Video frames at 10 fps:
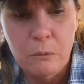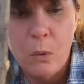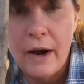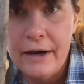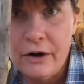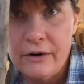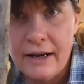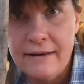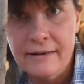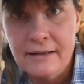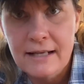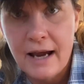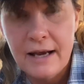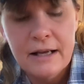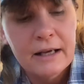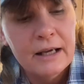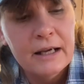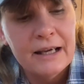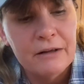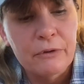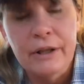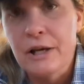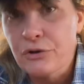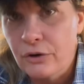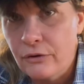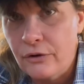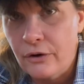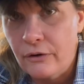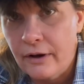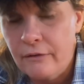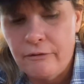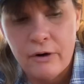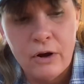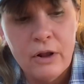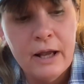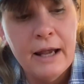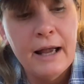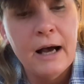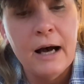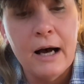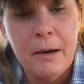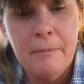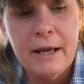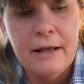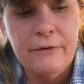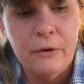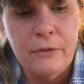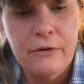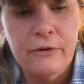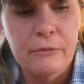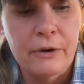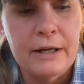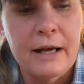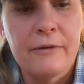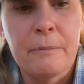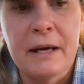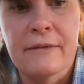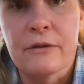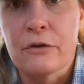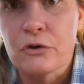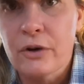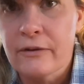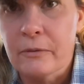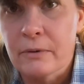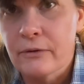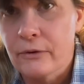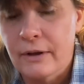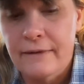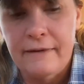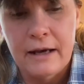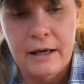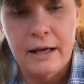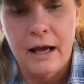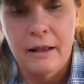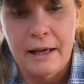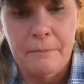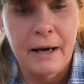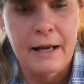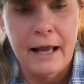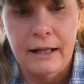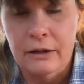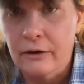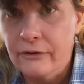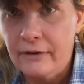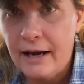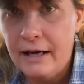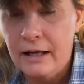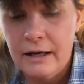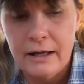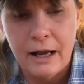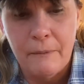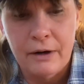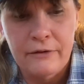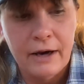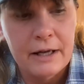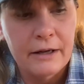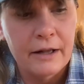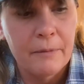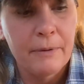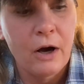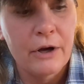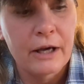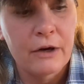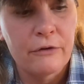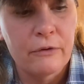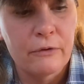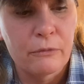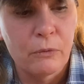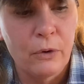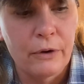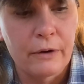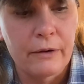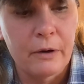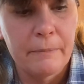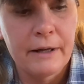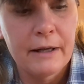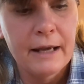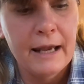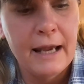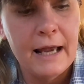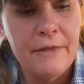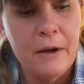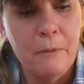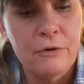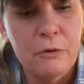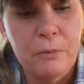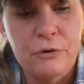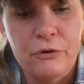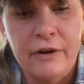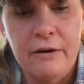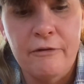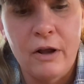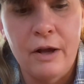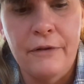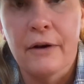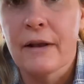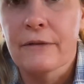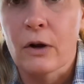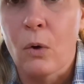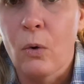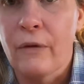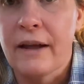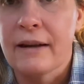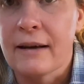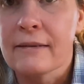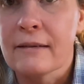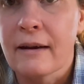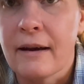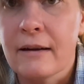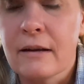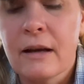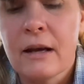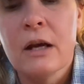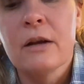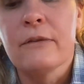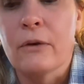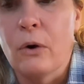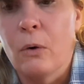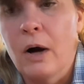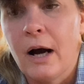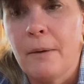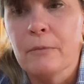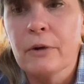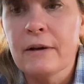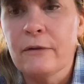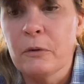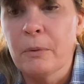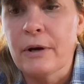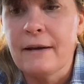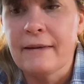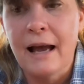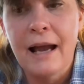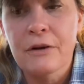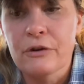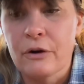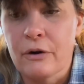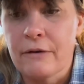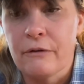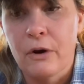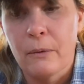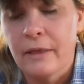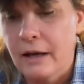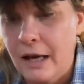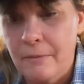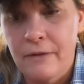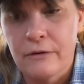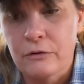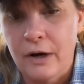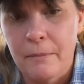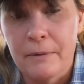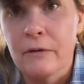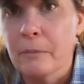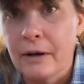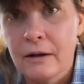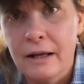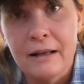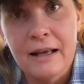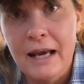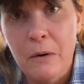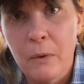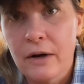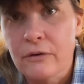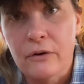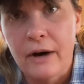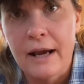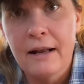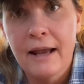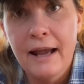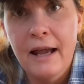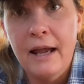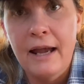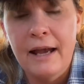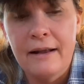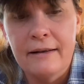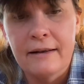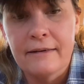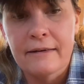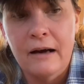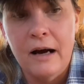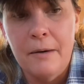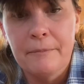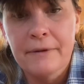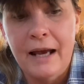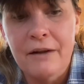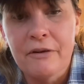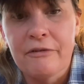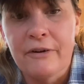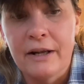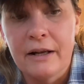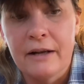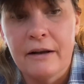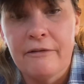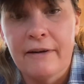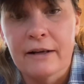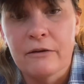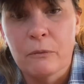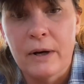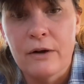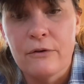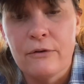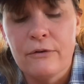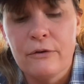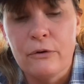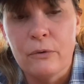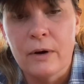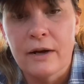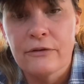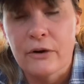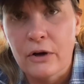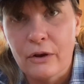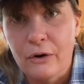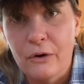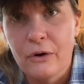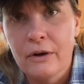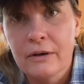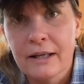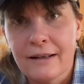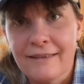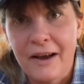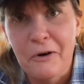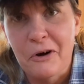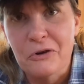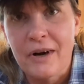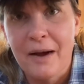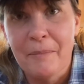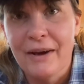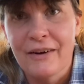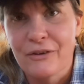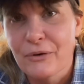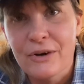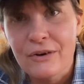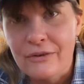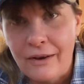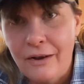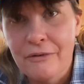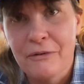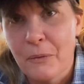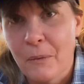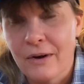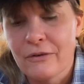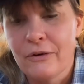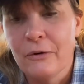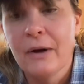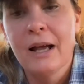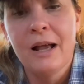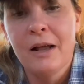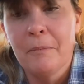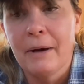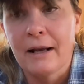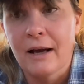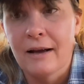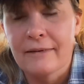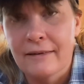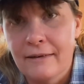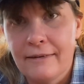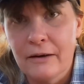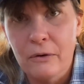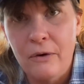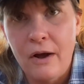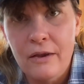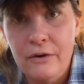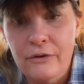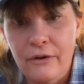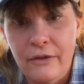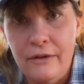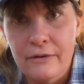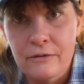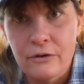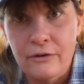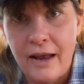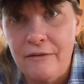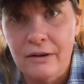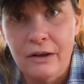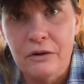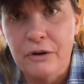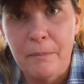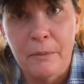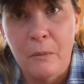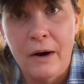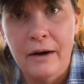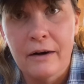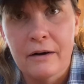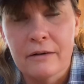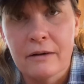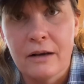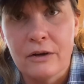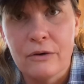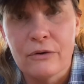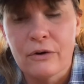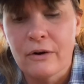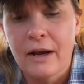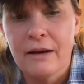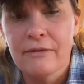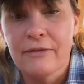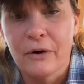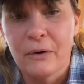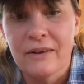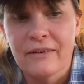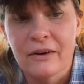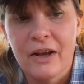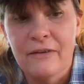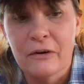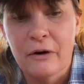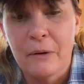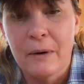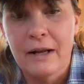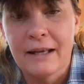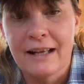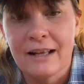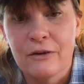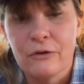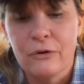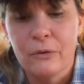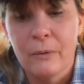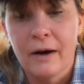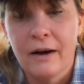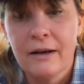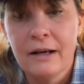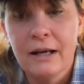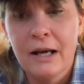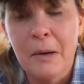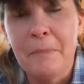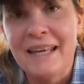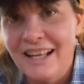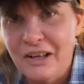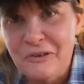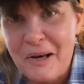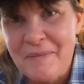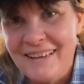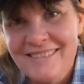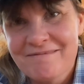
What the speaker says: wire nice and tight in relation to your deadfall. And so this is really nice because it's adjustable. So let's say, yeah, like mine had a little slack in it, I want to tighten it up. All you got to do is roll it a little bit, and then once you put your deadfall on there, that's going to hold that nice and tight. So really super easy. I actually don't even know what the name of this trap is, but it works great, and it's kind of a fun and effective way to start your little kids out on trapping, or do it yourself if you want to. But it costs $0 other than just having a little trap and wire and using your knife. So it's a great way to get into beginning trapping.